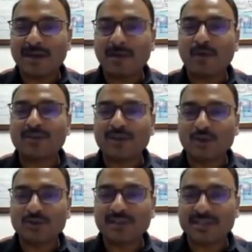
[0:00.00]
about the
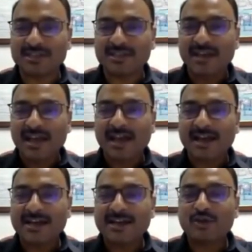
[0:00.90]
dosage
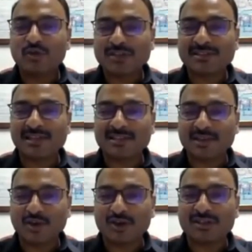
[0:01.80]
and need to consult the
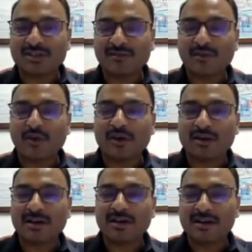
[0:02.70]
doctor
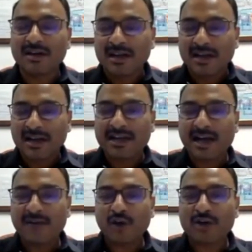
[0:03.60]
for
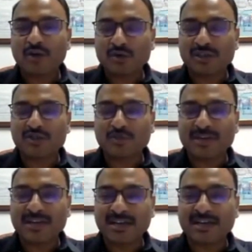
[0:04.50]
what dosage to
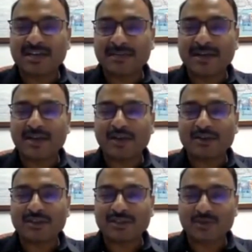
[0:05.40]
be taken depending on
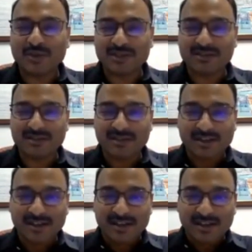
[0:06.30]
the situation.
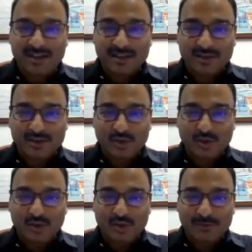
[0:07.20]

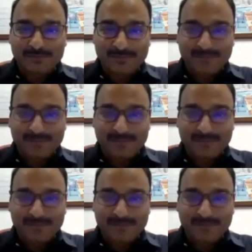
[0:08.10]
So